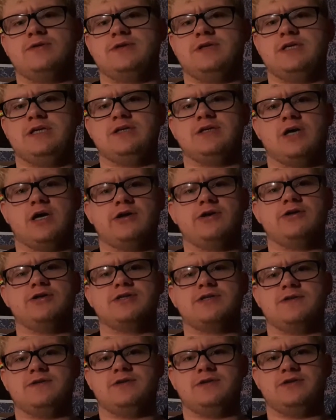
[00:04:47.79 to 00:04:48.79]
the
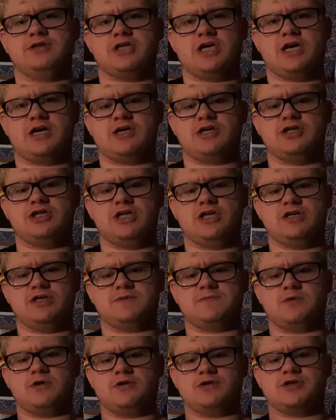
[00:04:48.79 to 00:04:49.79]
daughters of Jack and Janet
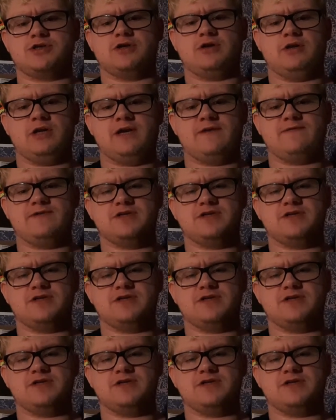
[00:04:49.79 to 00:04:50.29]
Smurl are still alive.